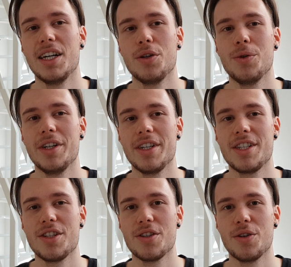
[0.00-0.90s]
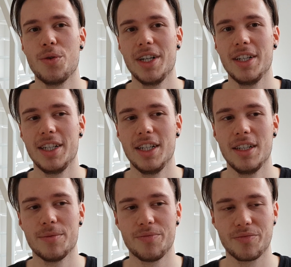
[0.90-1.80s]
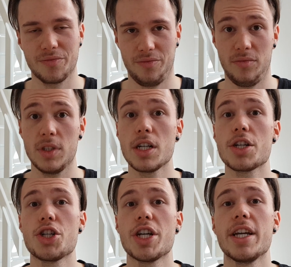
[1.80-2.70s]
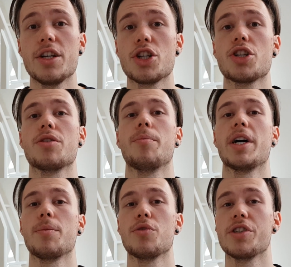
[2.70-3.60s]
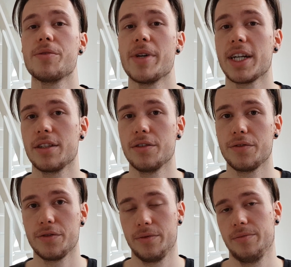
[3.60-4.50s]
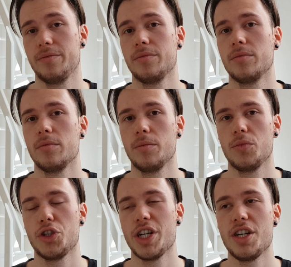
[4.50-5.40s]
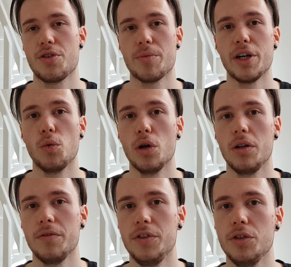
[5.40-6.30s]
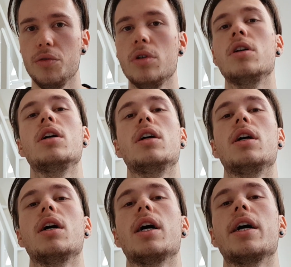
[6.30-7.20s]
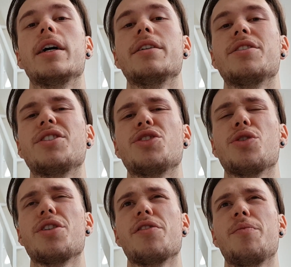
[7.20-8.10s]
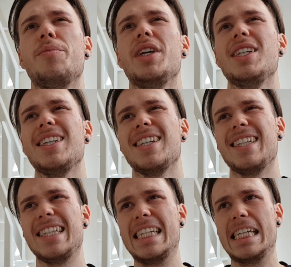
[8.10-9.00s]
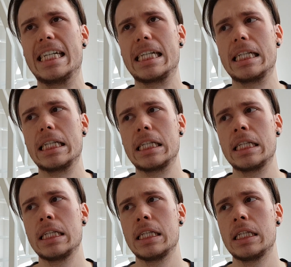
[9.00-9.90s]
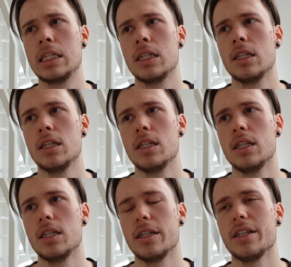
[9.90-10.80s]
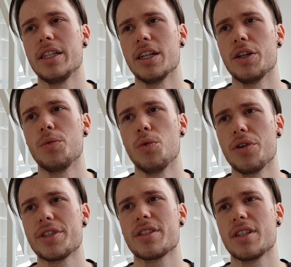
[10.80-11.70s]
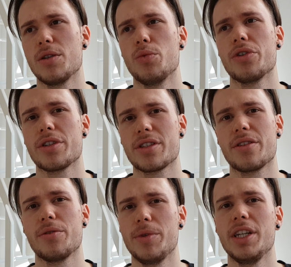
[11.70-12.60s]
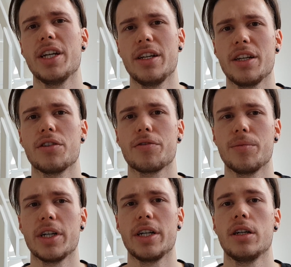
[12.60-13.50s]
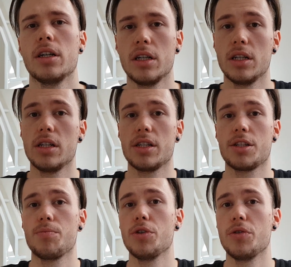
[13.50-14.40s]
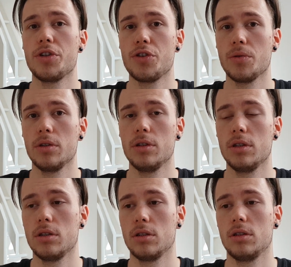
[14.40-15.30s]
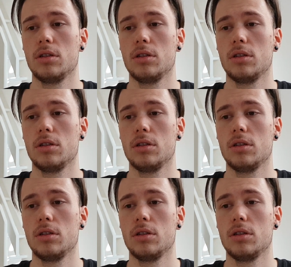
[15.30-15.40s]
which really changed my perspective, changed my worldview, and sort of began. Yeah, it was the beginning of my spiritual,